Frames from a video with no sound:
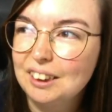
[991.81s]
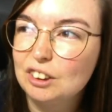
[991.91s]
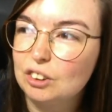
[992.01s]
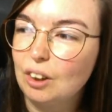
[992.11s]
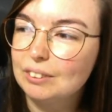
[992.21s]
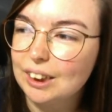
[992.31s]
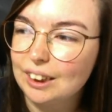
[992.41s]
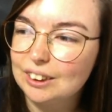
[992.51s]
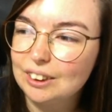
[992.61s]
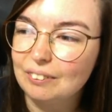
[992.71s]
So I was like,
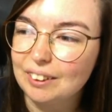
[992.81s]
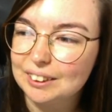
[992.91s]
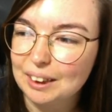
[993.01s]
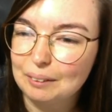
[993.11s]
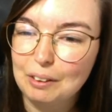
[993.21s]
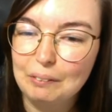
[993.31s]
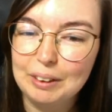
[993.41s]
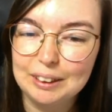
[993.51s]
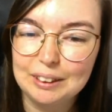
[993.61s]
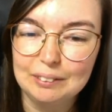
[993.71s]
do you know what, I'm
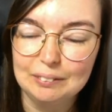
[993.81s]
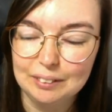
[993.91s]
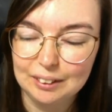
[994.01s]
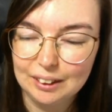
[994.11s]
going to